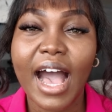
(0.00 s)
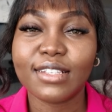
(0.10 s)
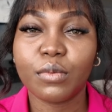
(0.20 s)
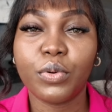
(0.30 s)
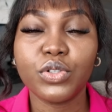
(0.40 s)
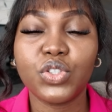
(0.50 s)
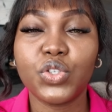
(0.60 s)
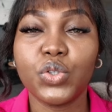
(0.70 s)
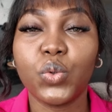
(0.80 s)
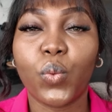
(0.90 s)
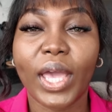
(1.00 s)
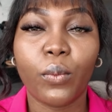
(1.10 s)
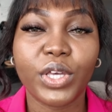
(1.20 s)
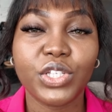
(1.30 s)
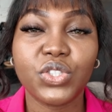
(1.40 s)
as opposed to the way
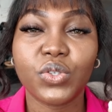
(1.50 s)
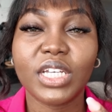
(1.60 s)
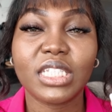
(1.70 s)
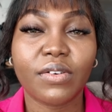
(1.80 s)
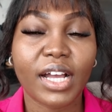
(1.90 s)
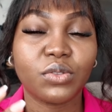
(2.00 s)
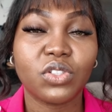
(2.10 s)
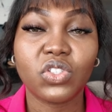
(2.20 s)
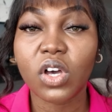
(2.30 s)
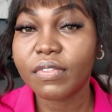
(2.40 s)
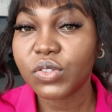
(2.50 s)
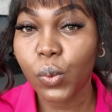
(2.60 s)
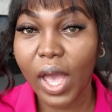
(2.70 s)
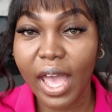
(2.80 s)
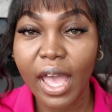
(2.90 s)
we used to interact with
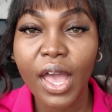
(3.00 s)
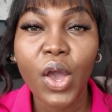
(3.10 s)
software,